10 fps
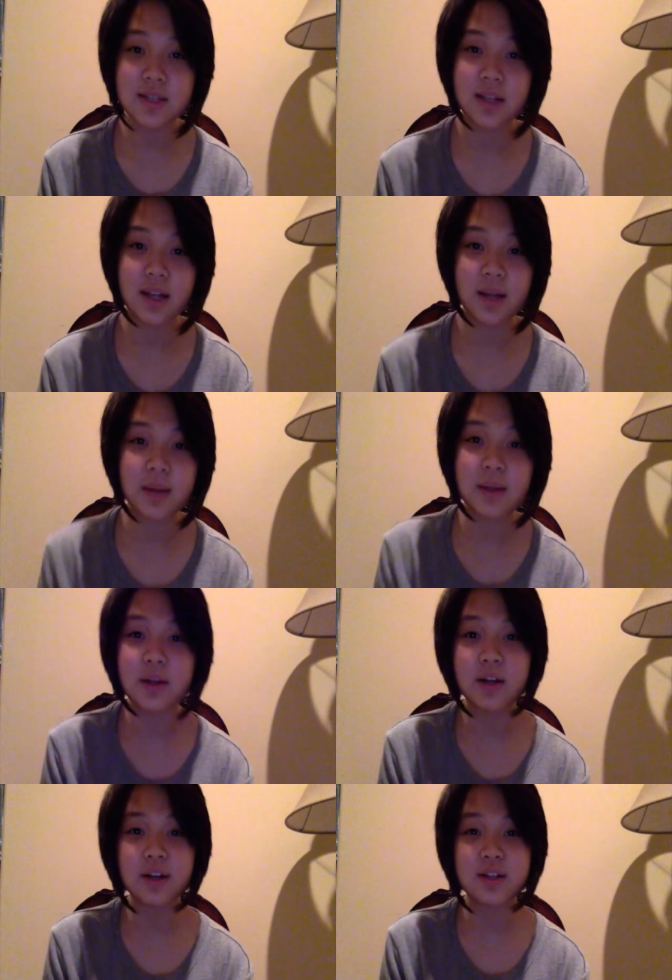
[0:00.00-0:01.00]
that I
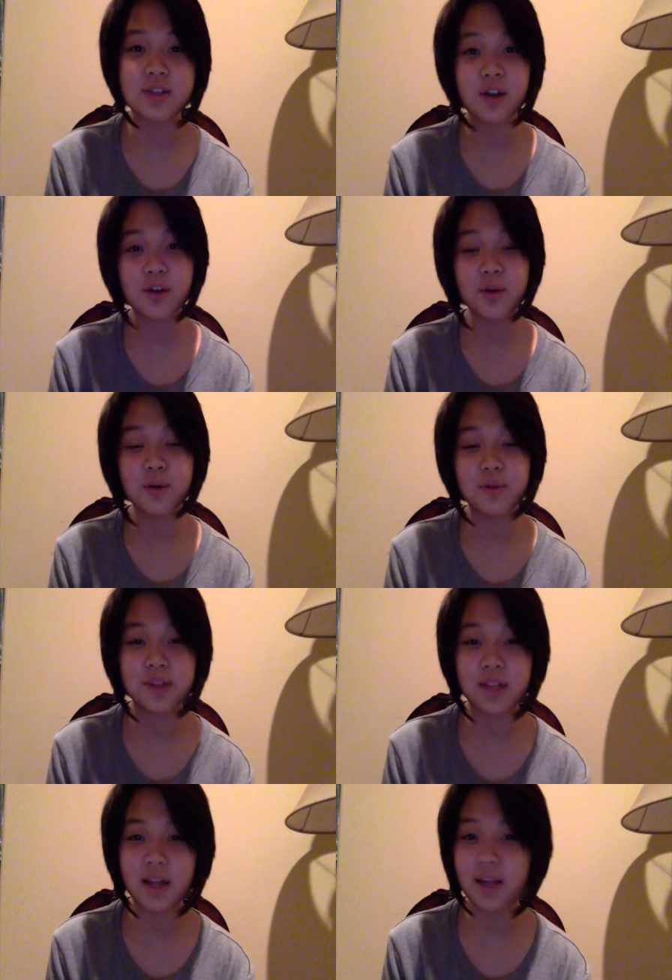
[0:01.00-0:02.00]
uh, saw over
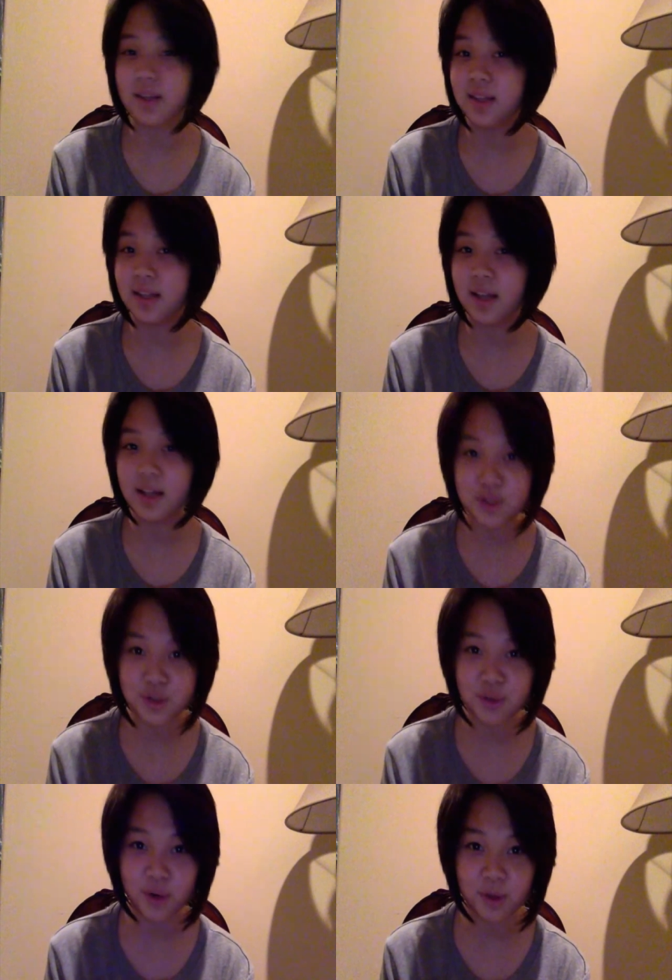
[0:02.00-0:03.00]
at the, at the
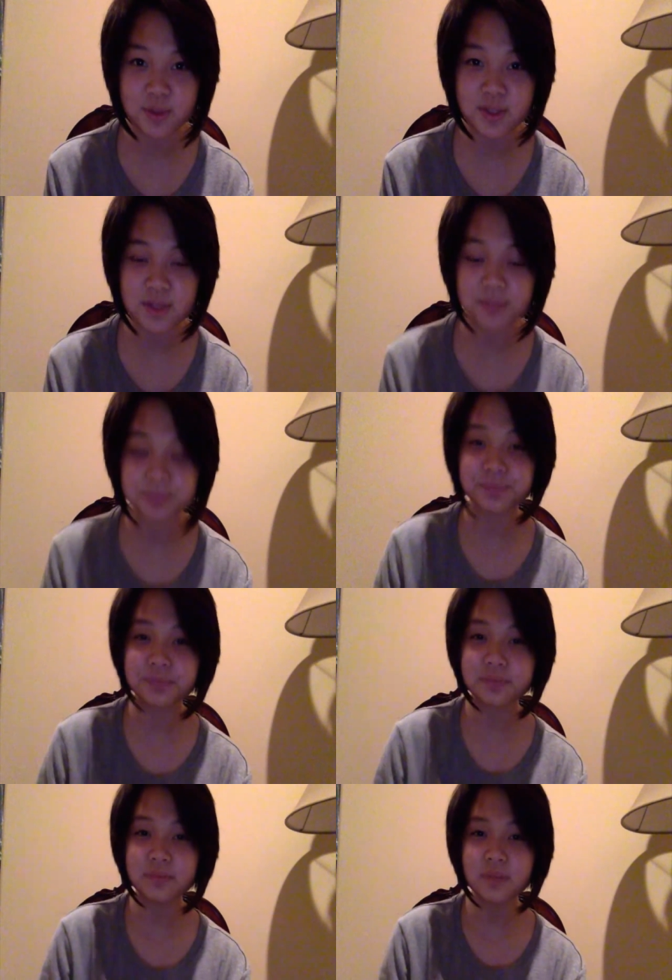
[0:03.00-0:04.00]
LSU Art Museum.
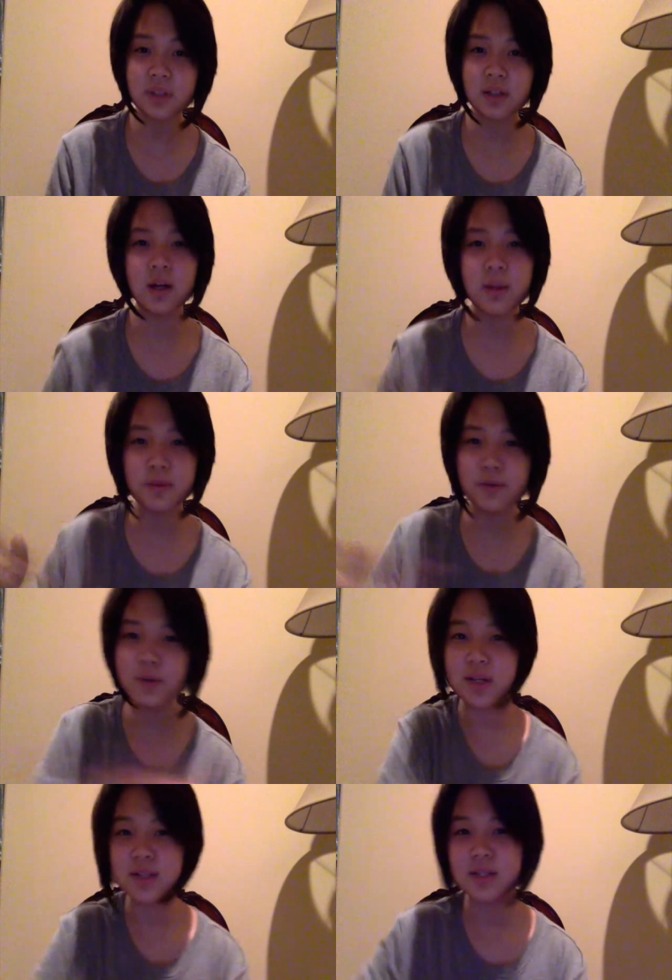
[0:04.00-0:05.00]
Um, if you
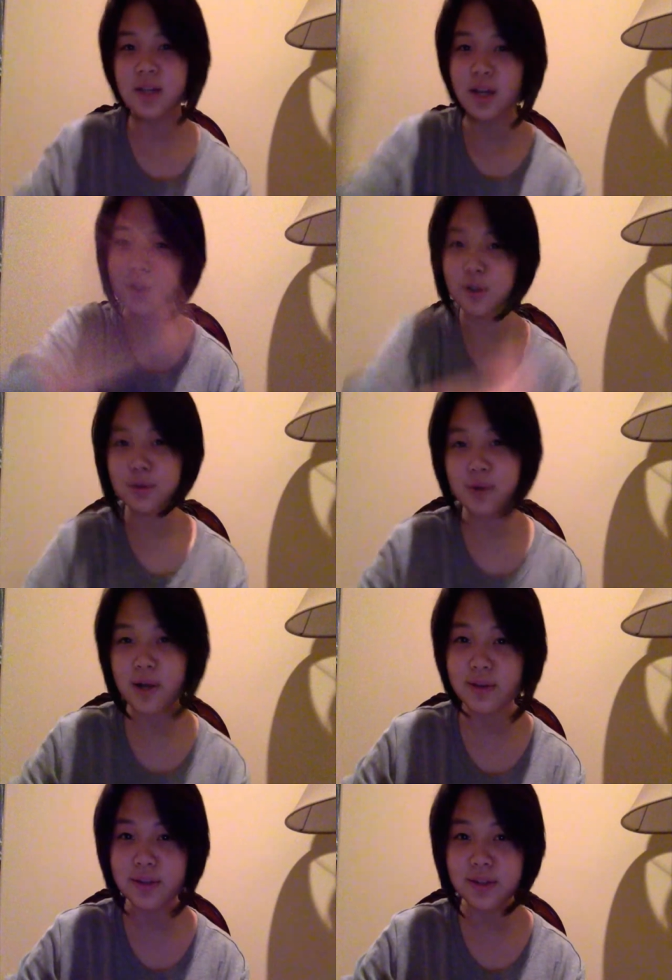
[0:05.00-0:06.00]
guys look
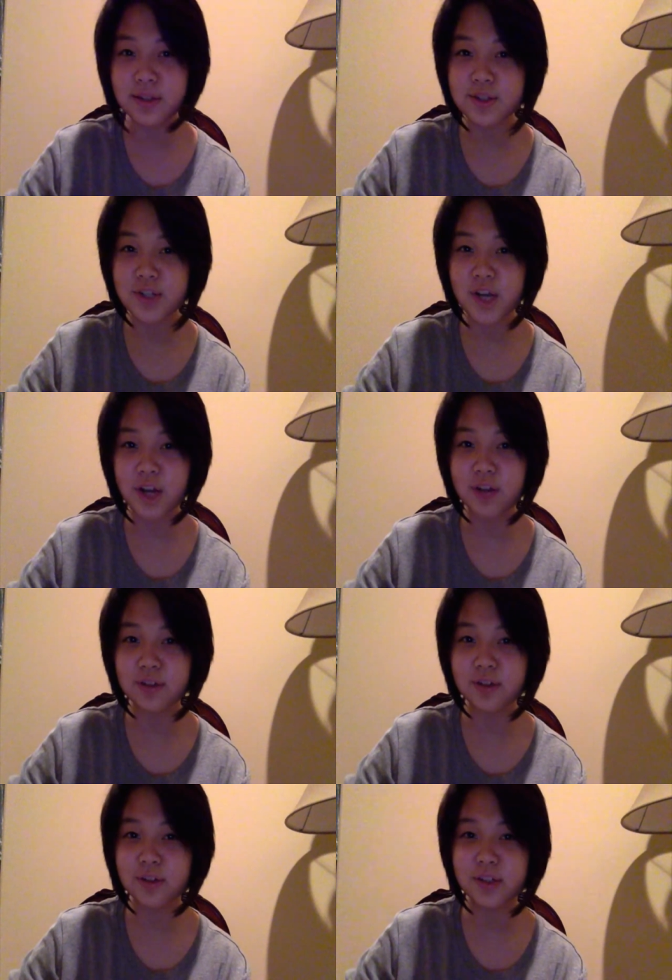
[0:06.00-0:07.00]
around the channel
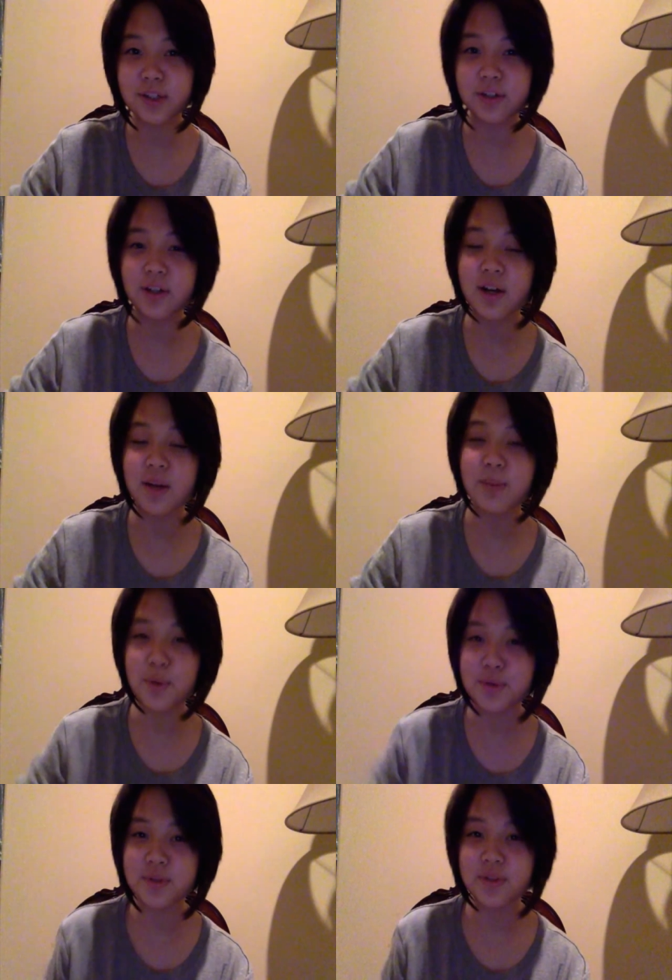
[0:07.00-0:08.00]
earlier,
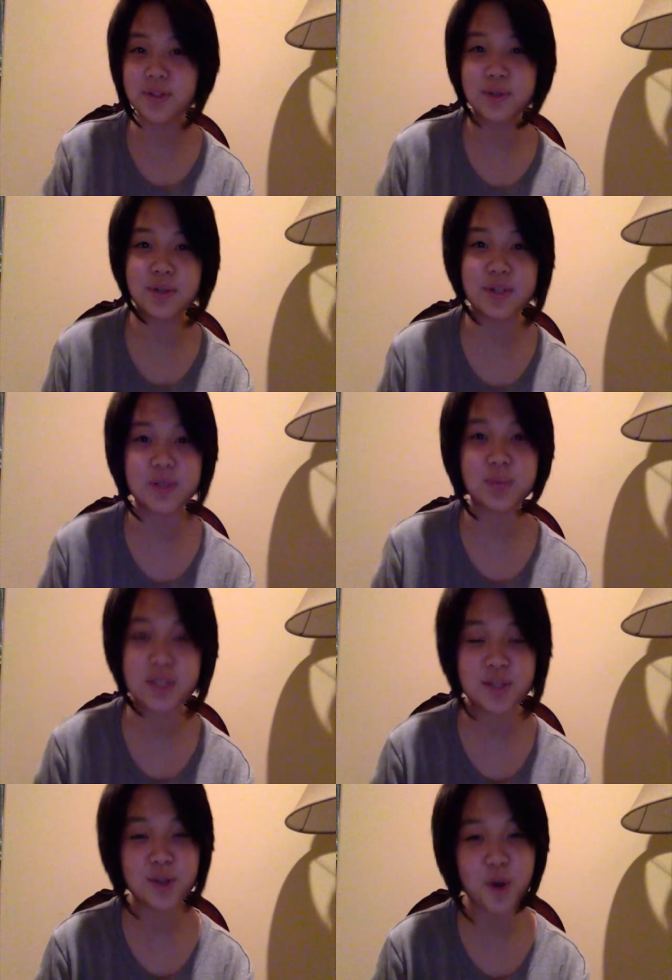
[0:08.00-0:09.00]
most of the students went
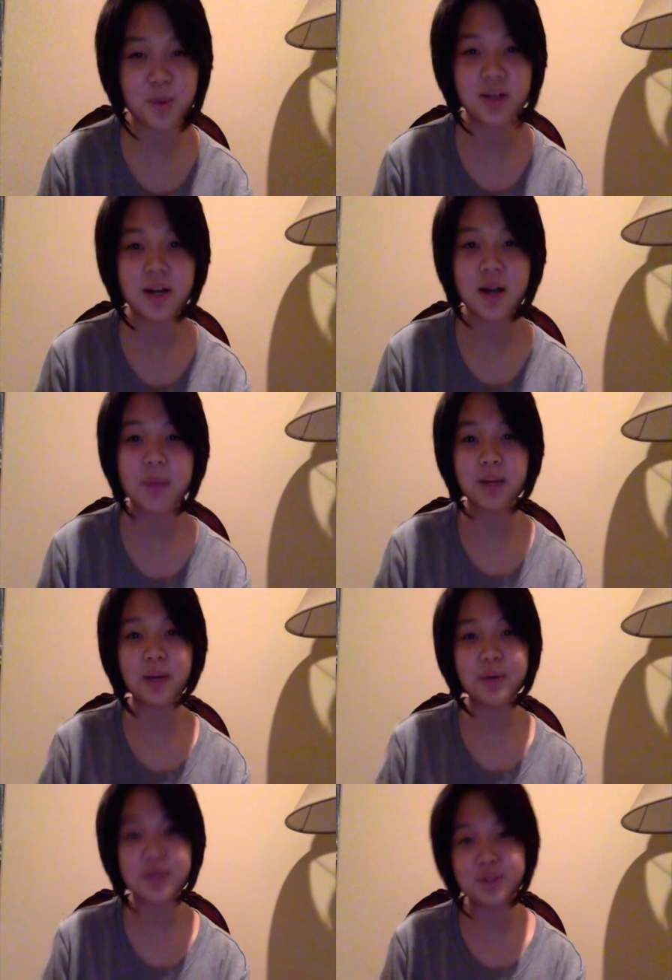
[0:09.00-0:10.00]
to NOMA, but I
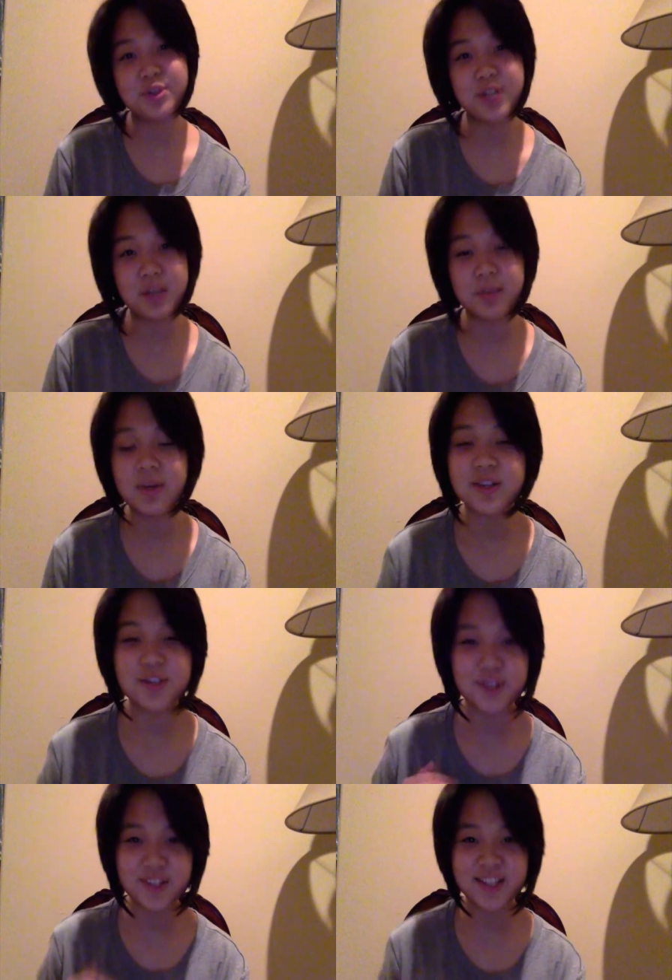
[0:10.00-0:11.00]
was too cheap.
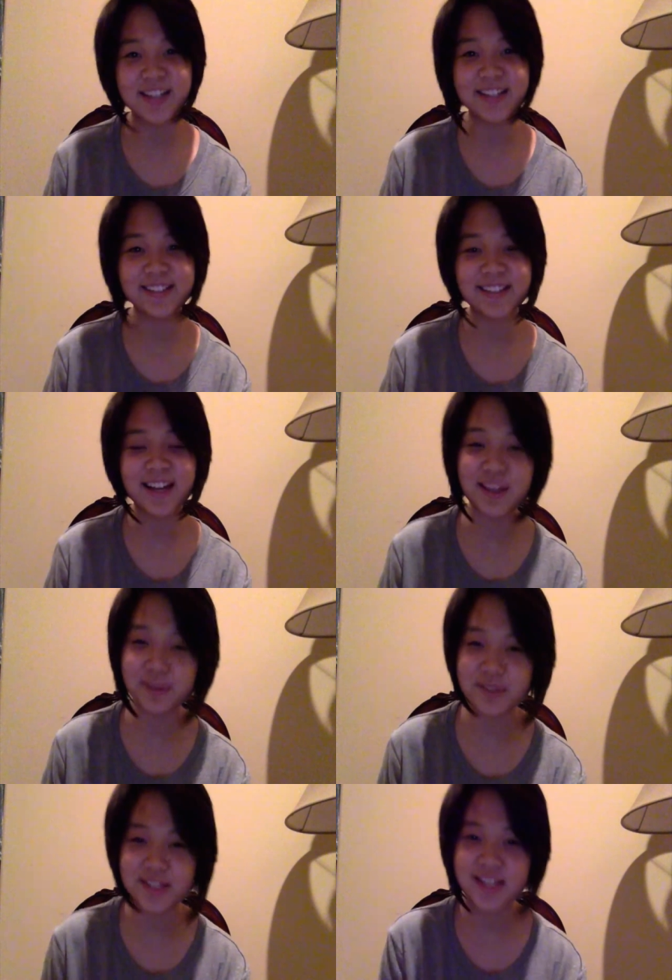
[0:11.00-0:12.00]
Just kidding. I had
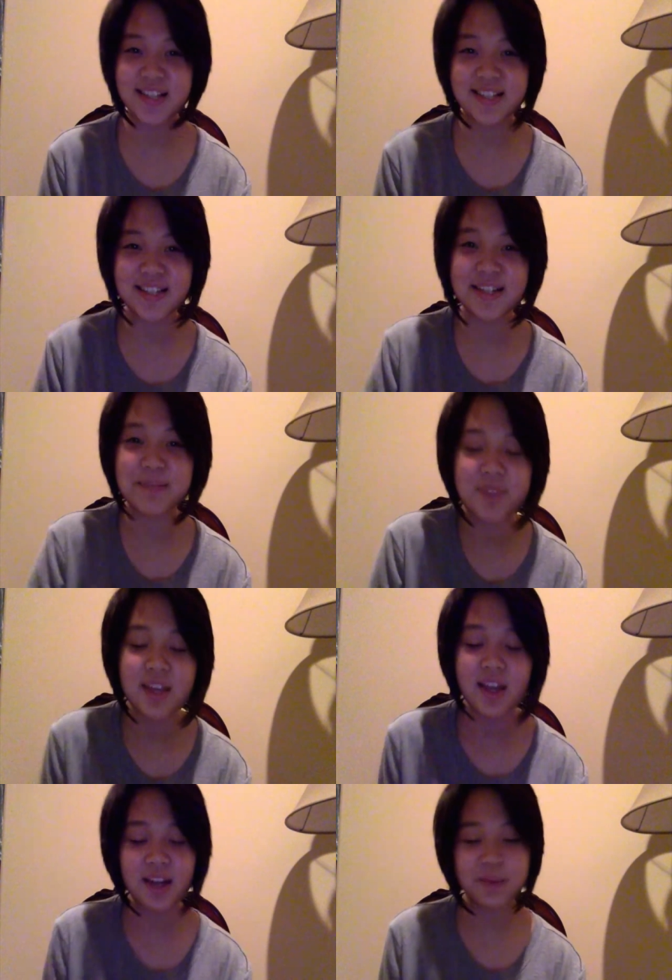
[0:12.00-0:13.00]
three tests that day.
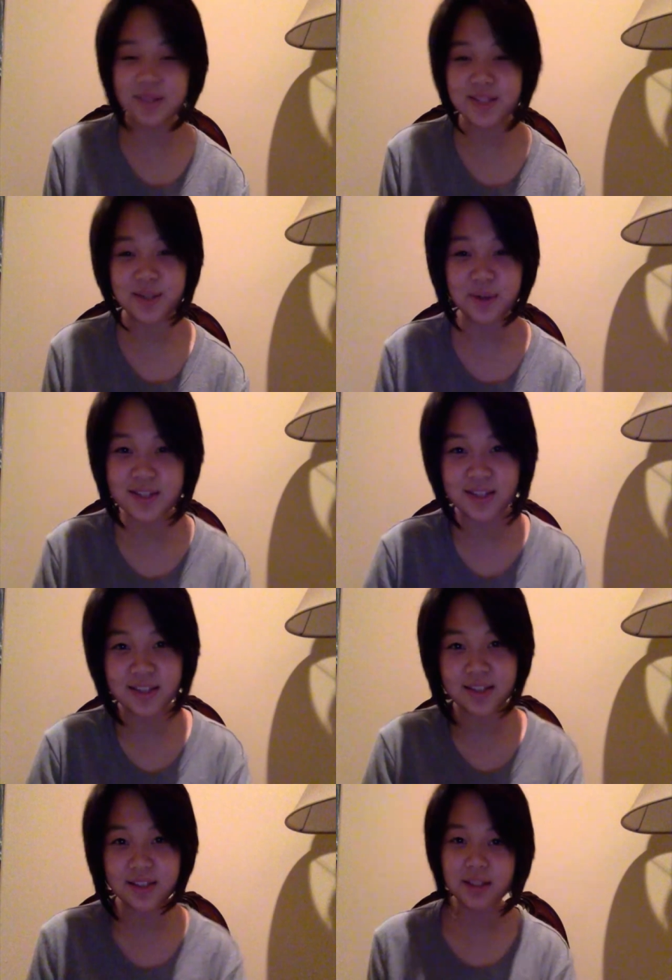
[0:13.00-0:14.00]
Anyway, let's go on to
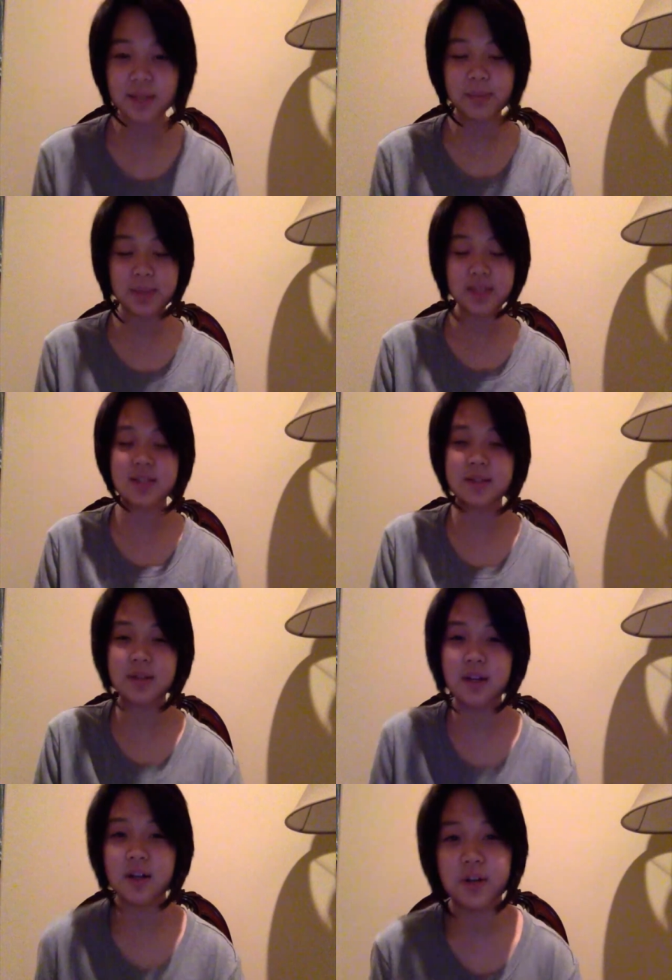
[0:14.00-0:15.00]
the uh, piece.
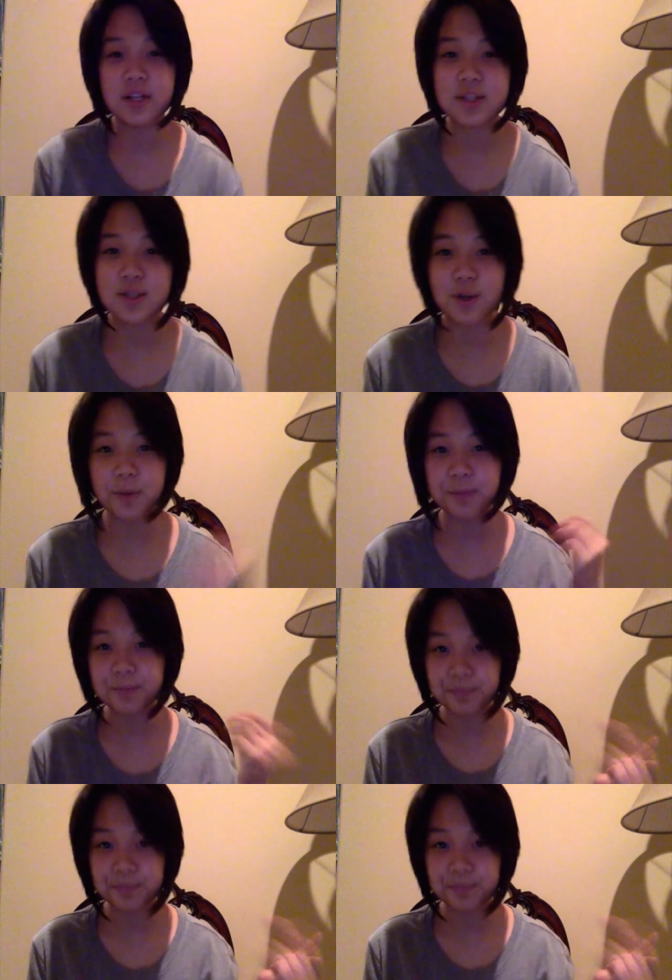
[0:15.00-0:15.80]
All right, so